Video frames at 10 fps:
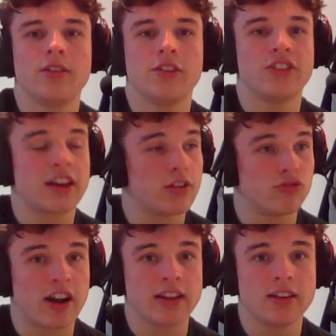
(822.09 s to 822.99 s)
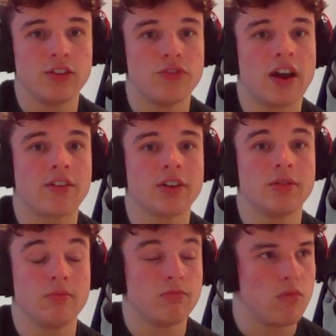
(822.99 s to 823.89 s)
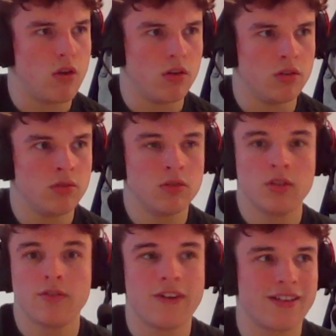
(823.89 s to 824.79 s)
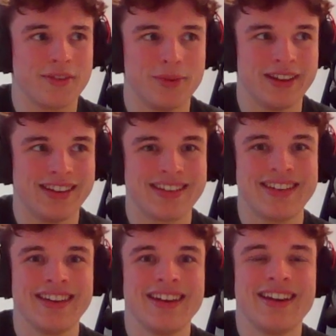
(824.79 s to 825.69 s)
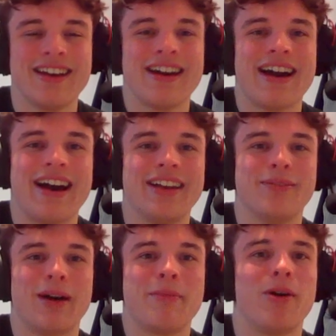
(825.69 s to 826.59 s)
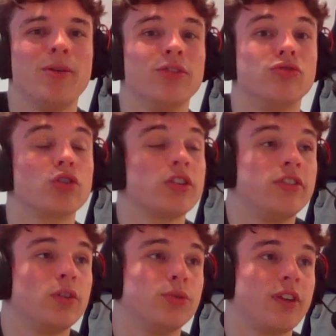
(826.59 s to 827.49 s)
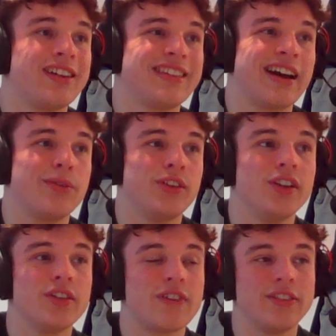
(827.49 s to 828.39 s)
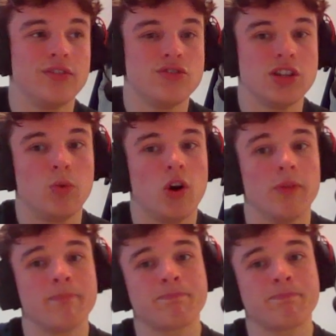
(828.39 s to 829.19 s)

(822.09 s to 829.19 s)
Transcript: The second rank is very weak. And my opponent's rook is still tied down to the defense of g1.